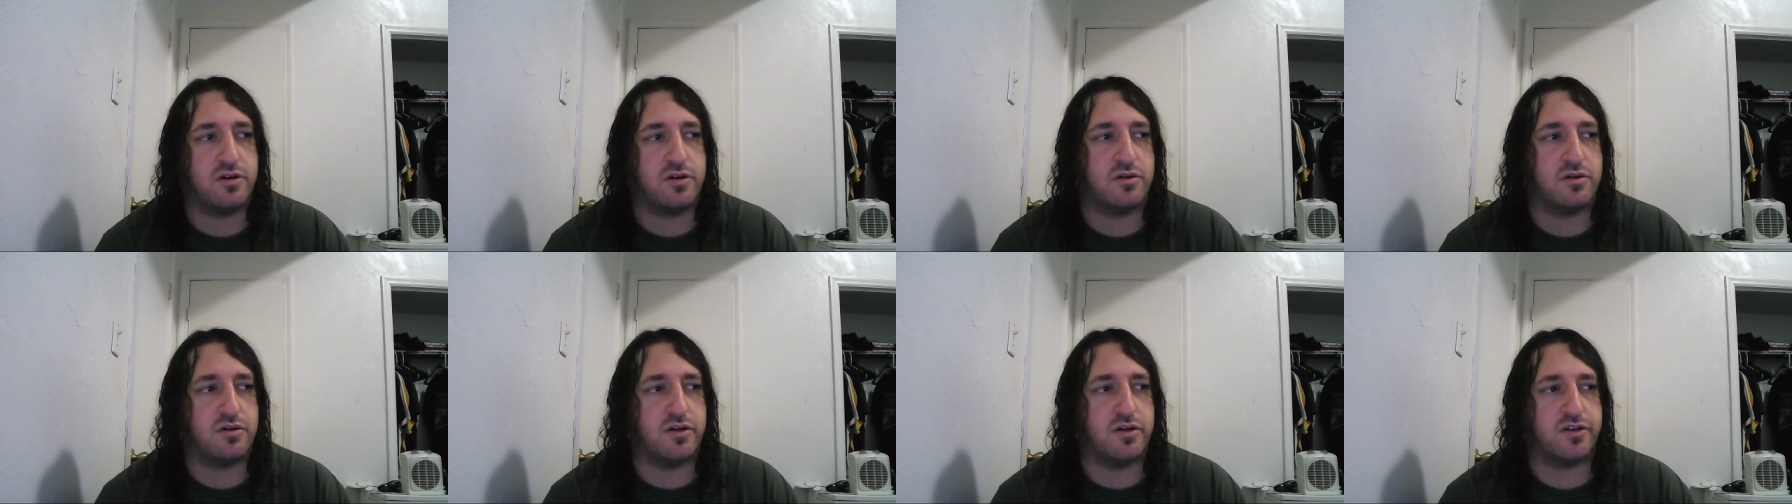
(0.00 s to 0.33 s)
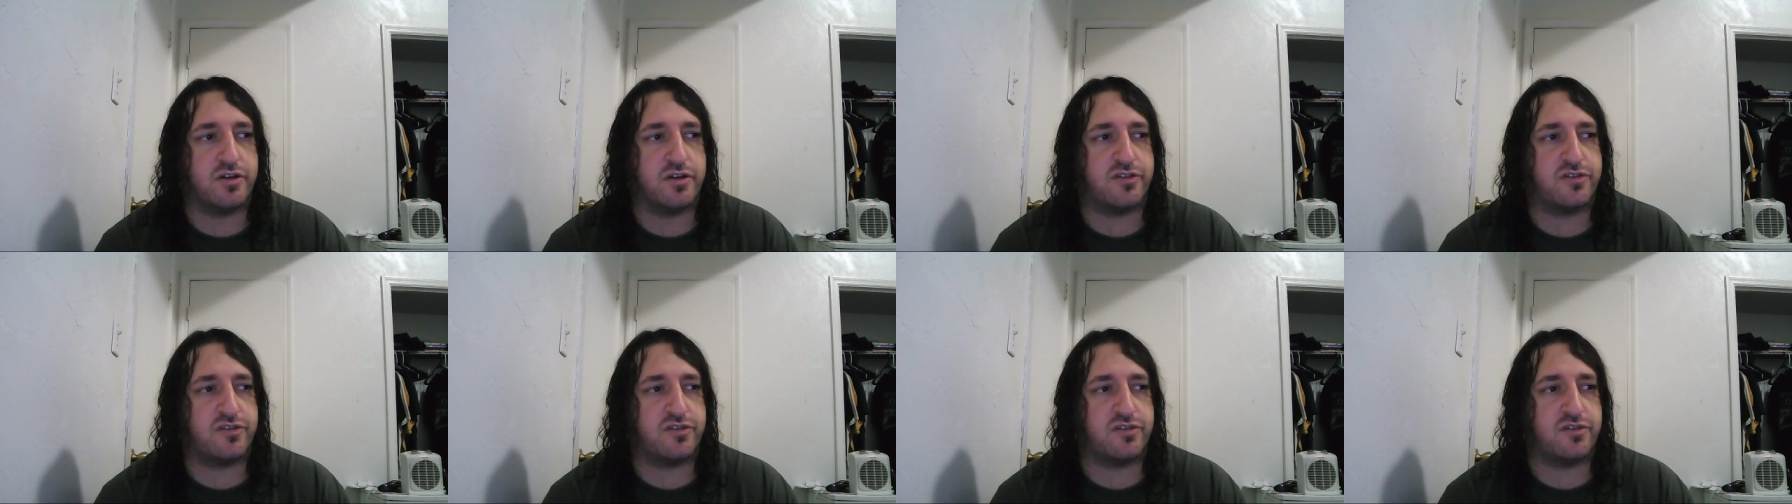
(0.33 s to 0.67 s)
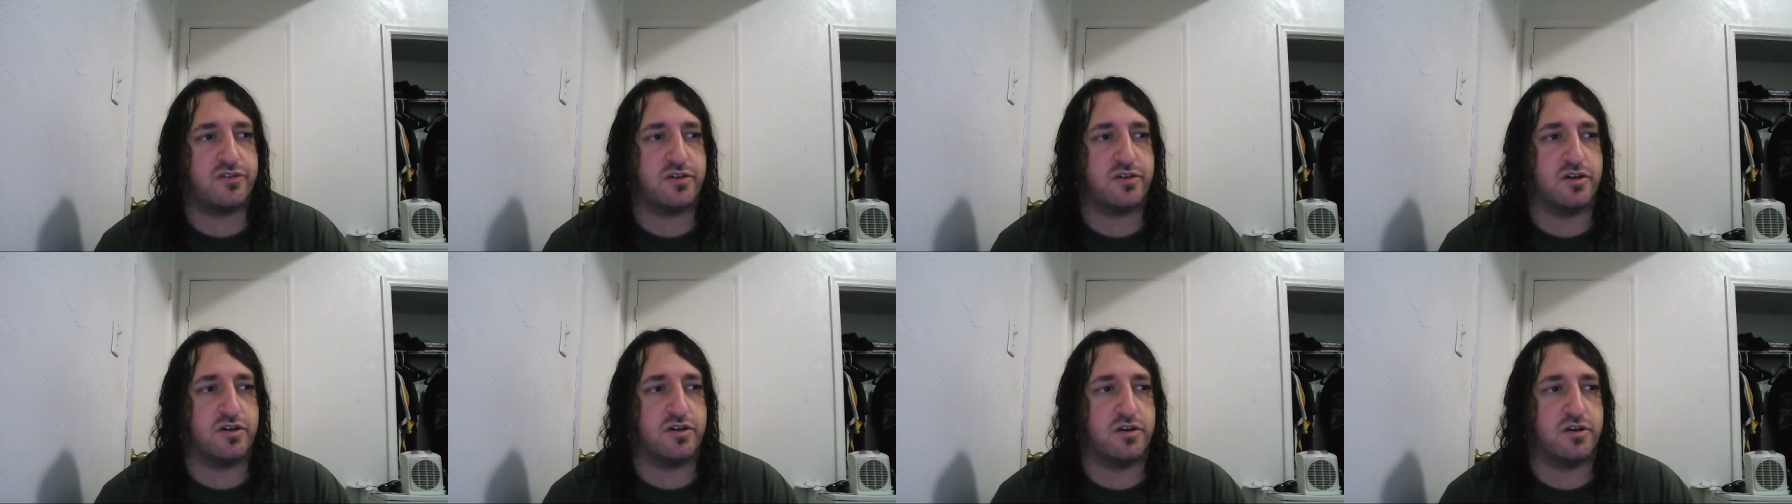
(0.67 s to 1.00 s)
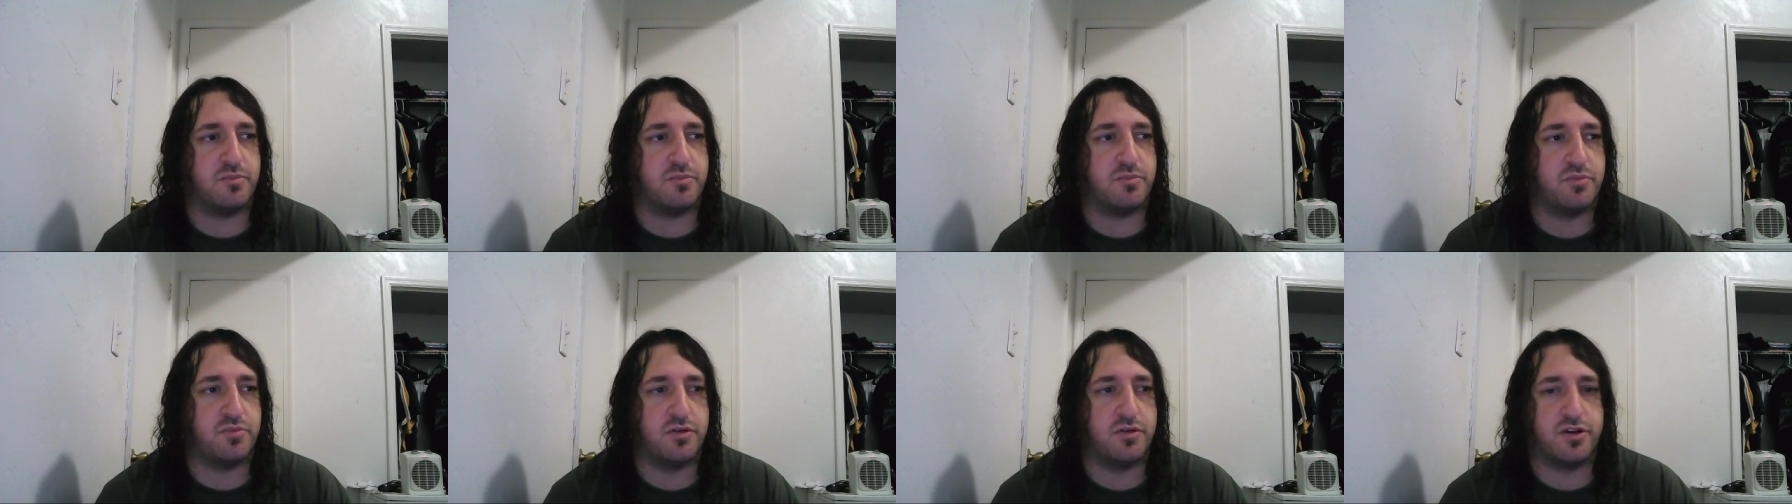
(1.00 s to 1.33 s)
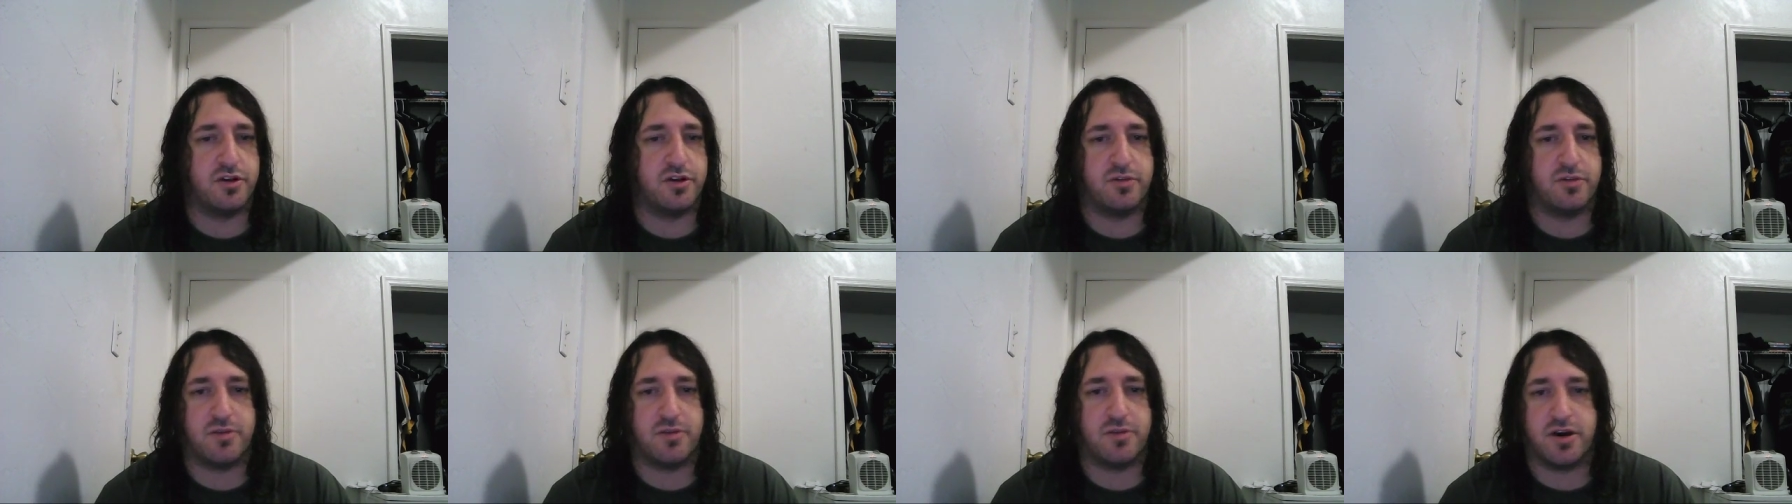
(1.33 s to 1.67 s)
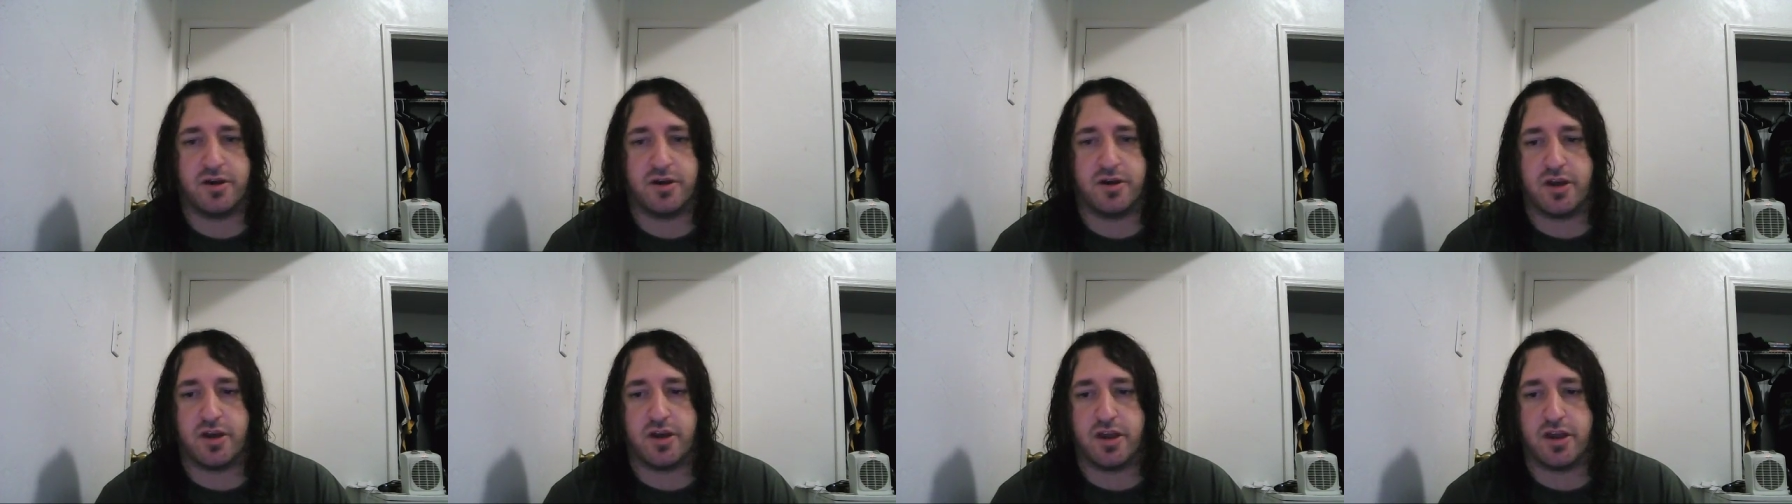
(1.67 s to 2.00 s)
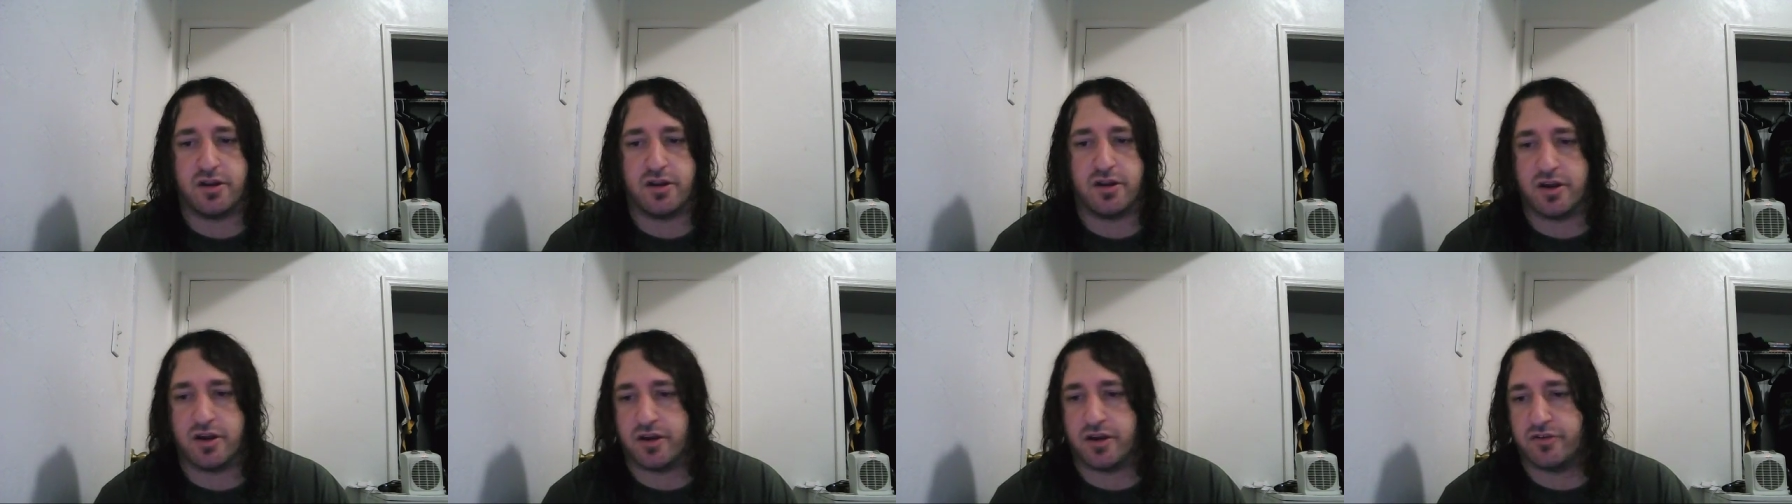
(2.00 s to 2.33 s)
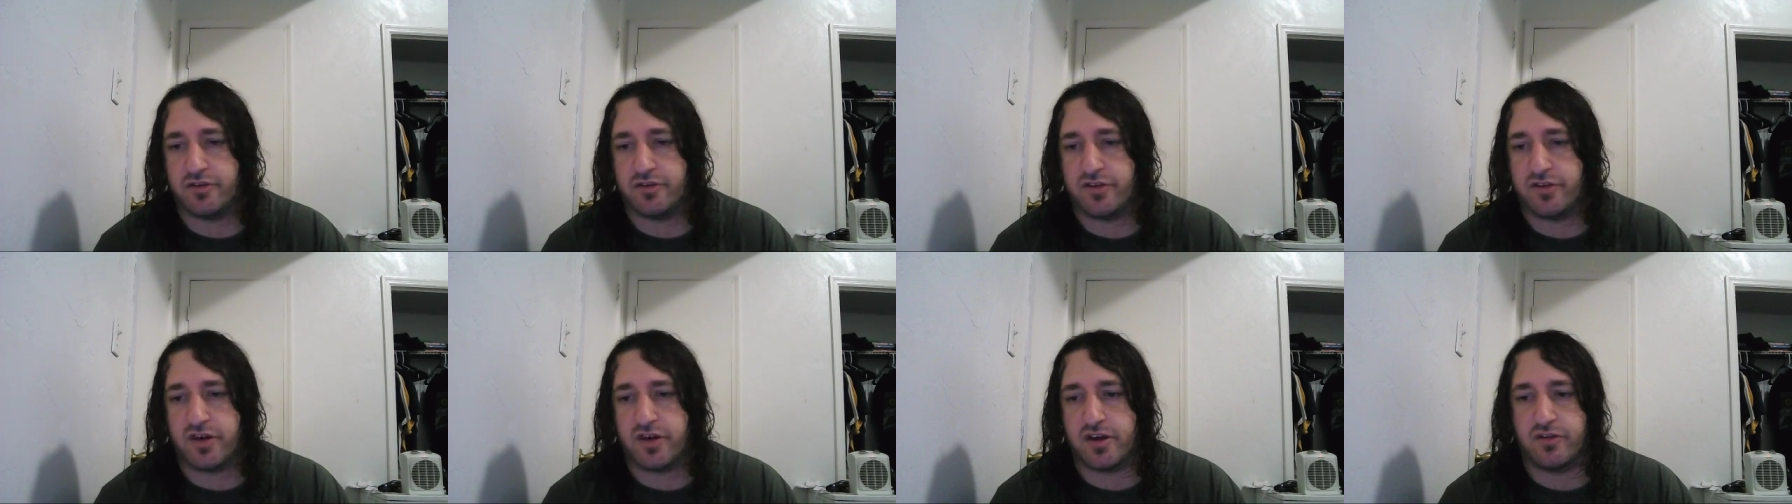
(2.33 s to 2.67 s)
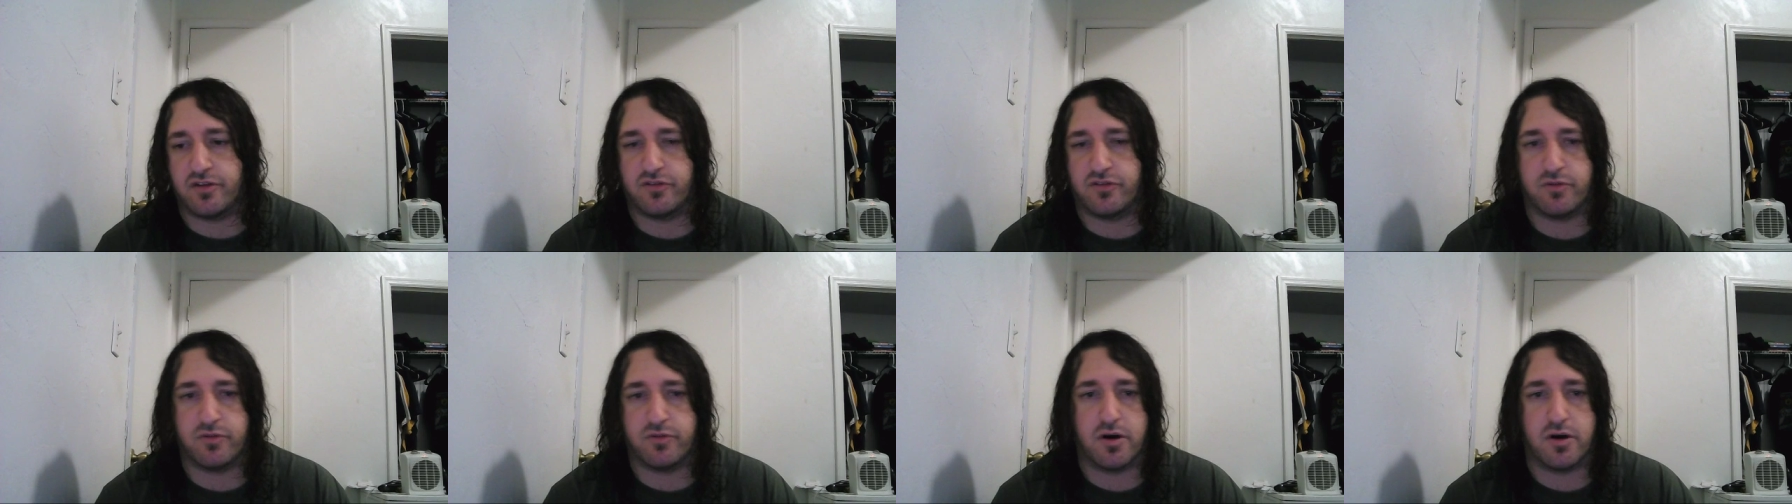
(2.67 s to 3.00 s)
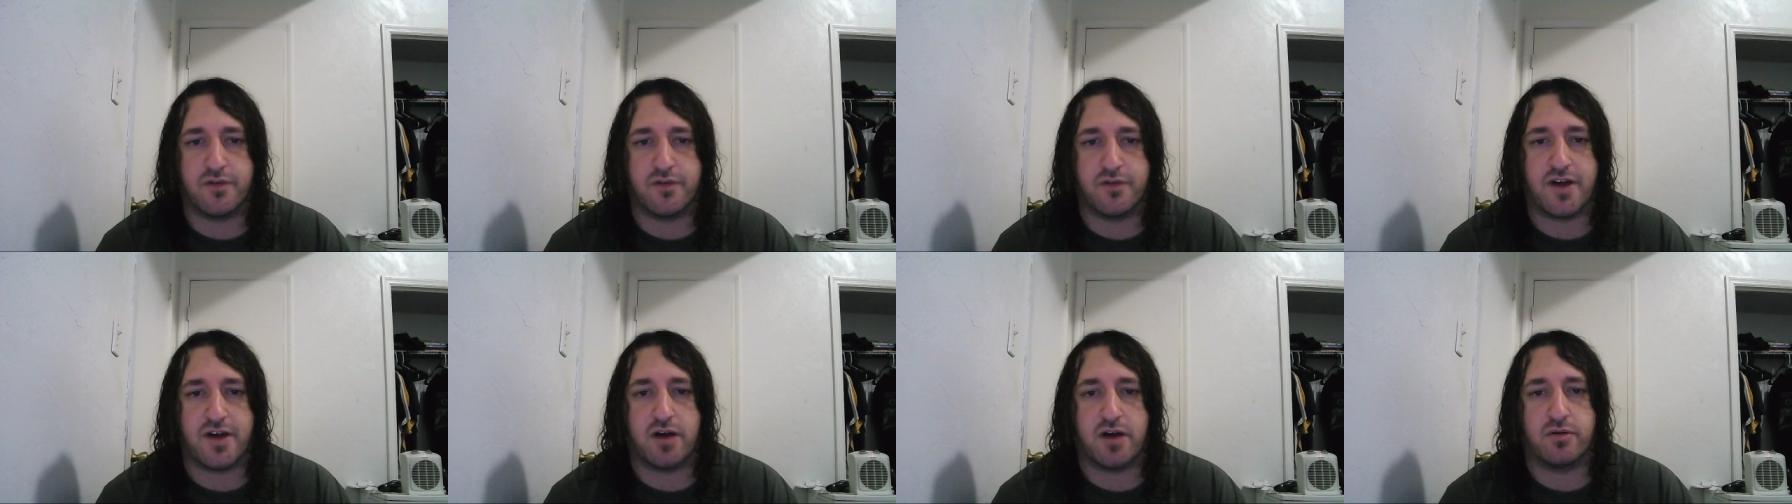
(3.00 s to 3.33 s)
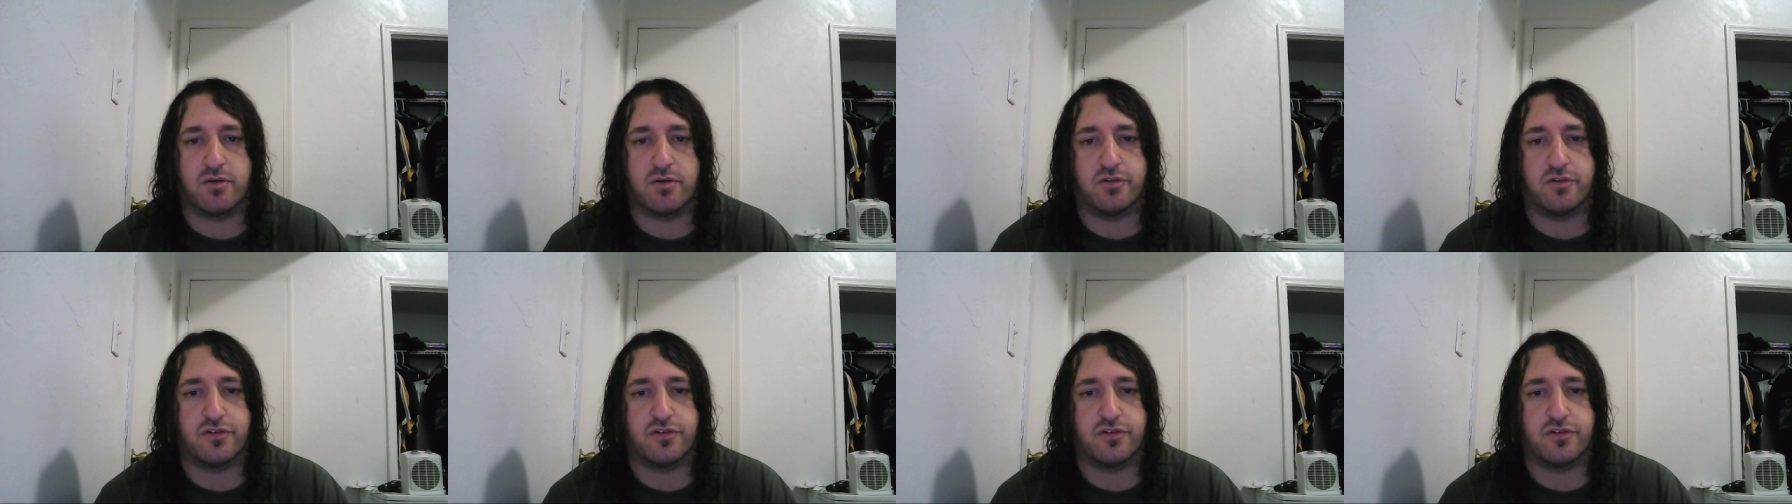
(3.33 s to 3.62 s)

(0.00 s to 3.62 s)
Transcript: Let's put in my 8, 9, 10, 12 hours.